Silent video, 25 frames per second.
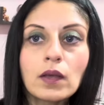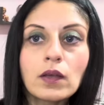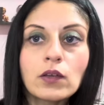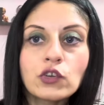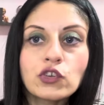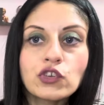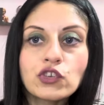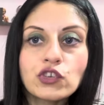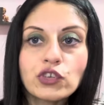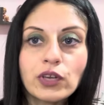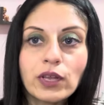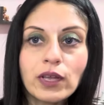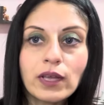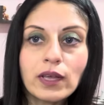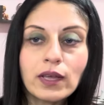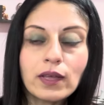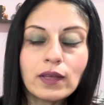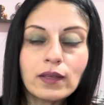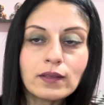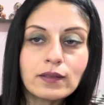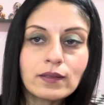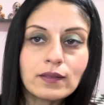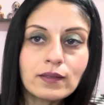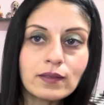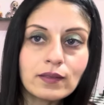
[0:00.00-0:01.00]

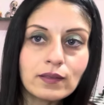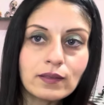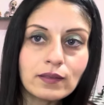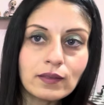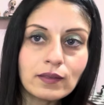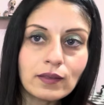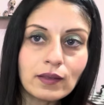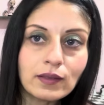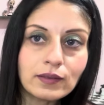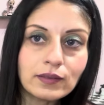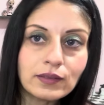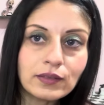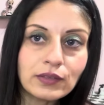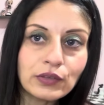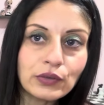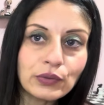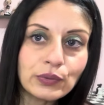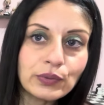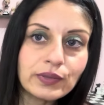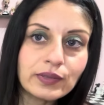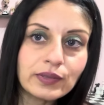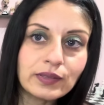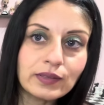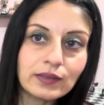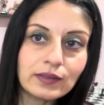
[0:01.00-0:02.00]
She
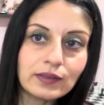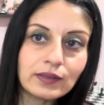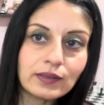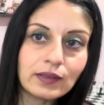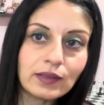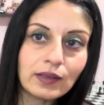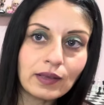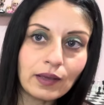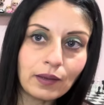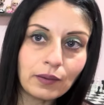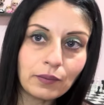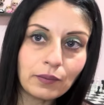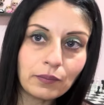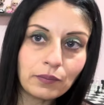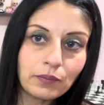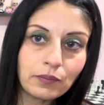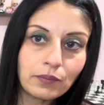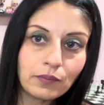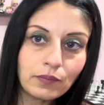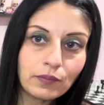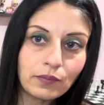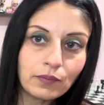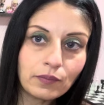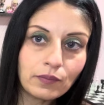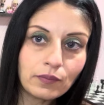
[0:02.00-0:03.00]
seduces him.
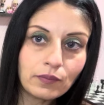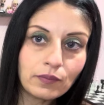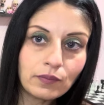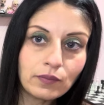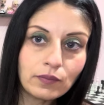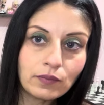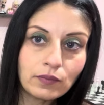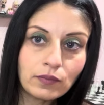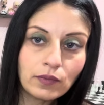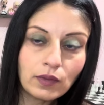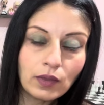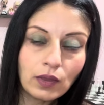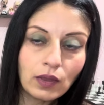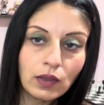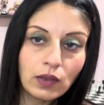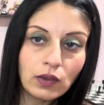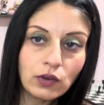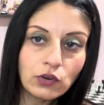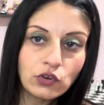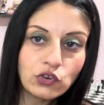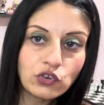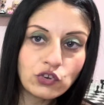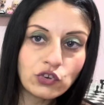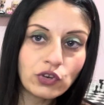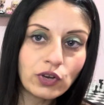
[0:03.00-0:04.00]

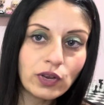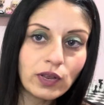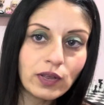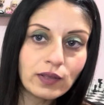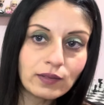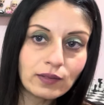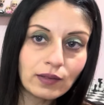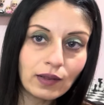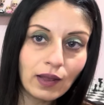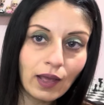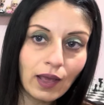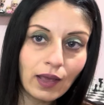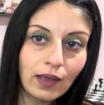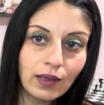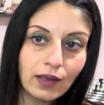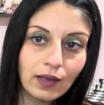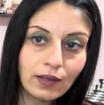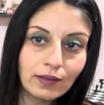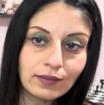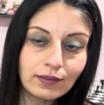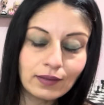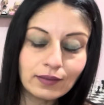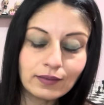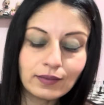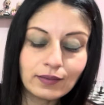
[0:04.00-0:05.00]
She is like a
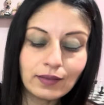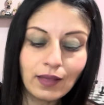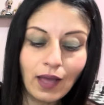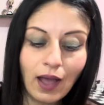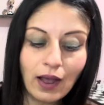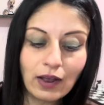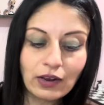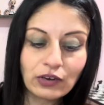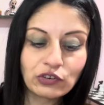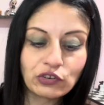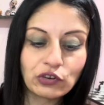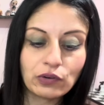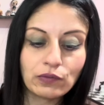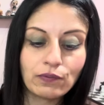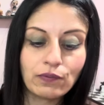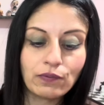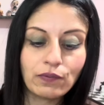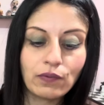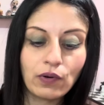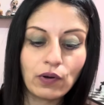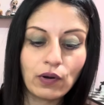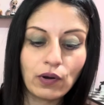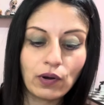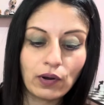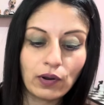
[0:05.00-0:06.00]
seduction
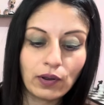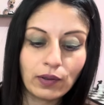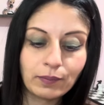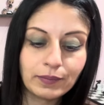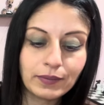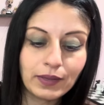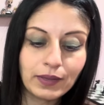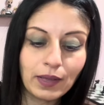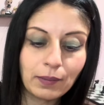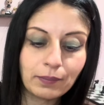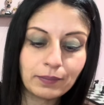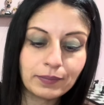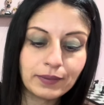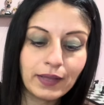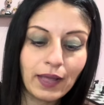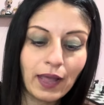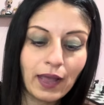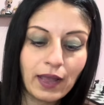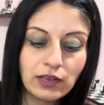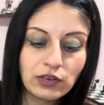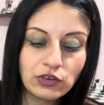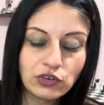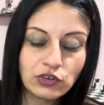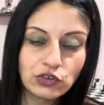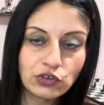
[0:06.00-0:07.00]
for him,
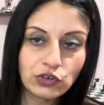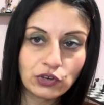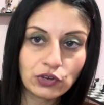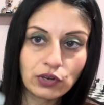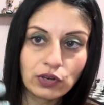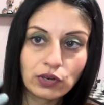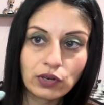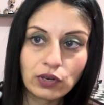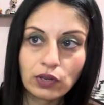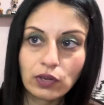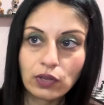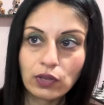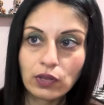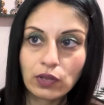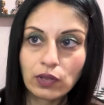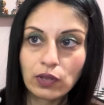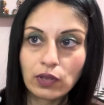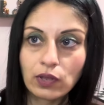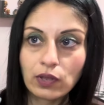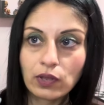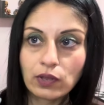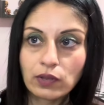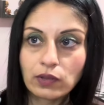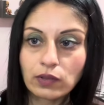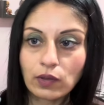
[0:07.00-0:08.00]
temptation.
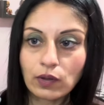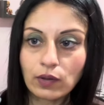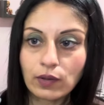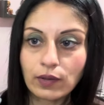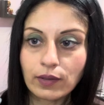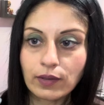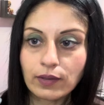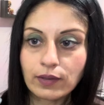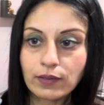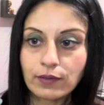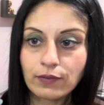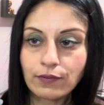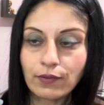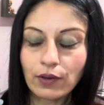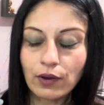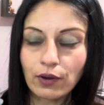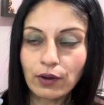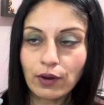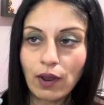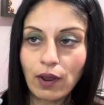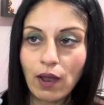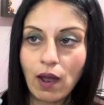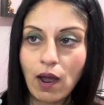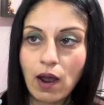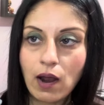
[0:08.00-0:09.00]
So it's
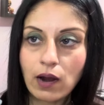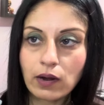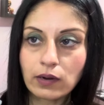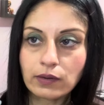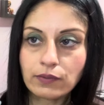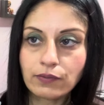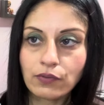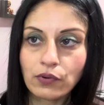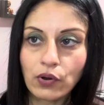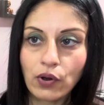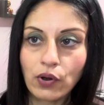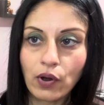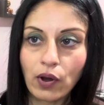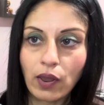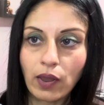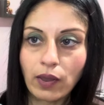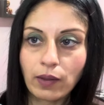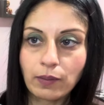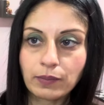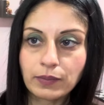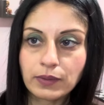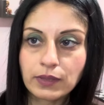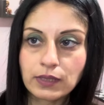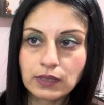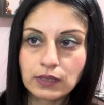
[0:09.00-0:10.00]
very hard for
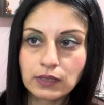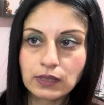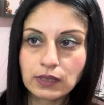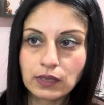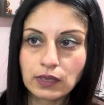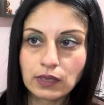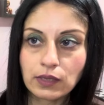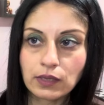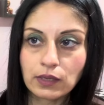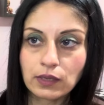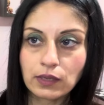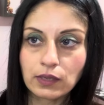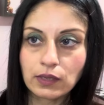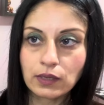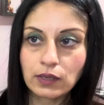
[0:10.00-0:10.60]
him to